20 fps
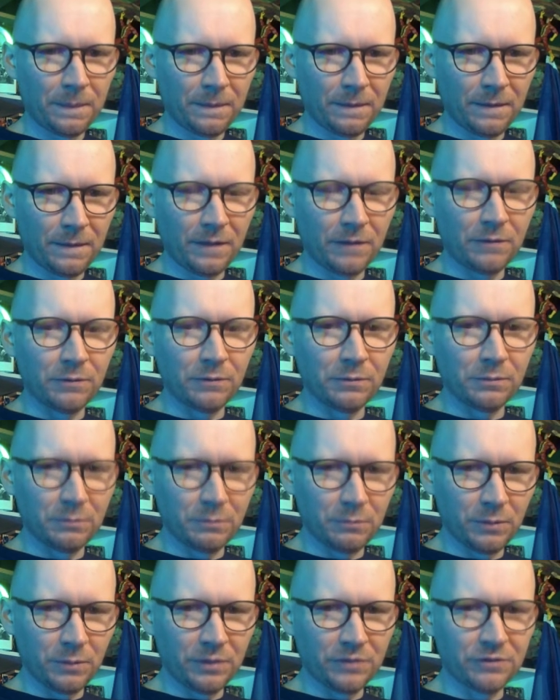Thank you.
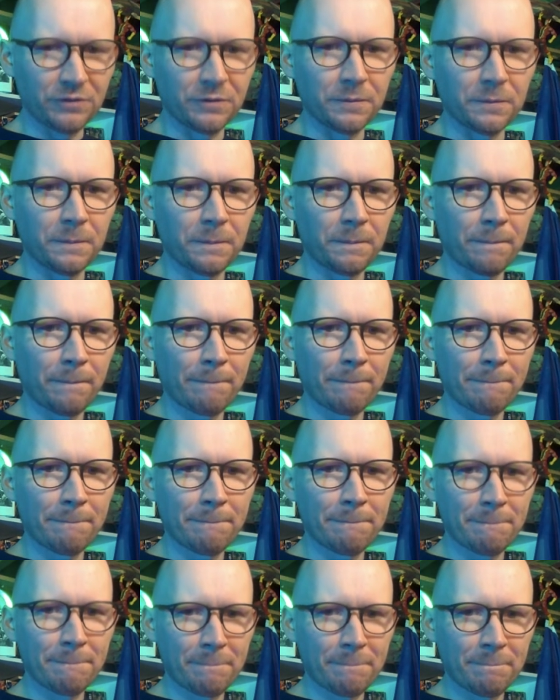Question.
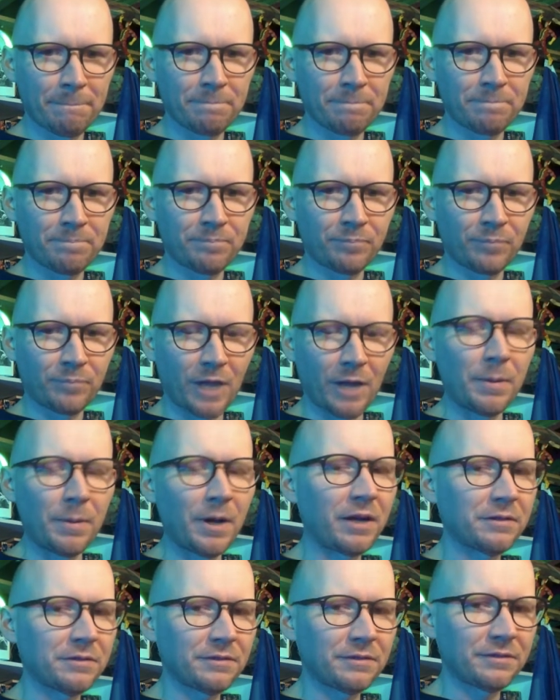How
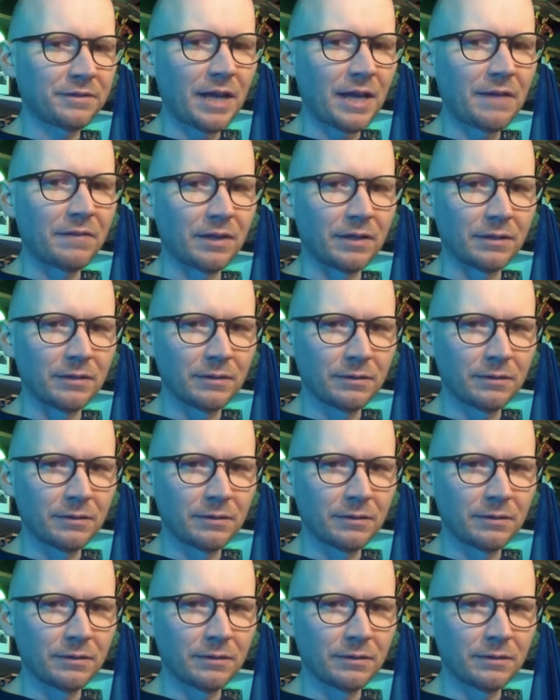about 7?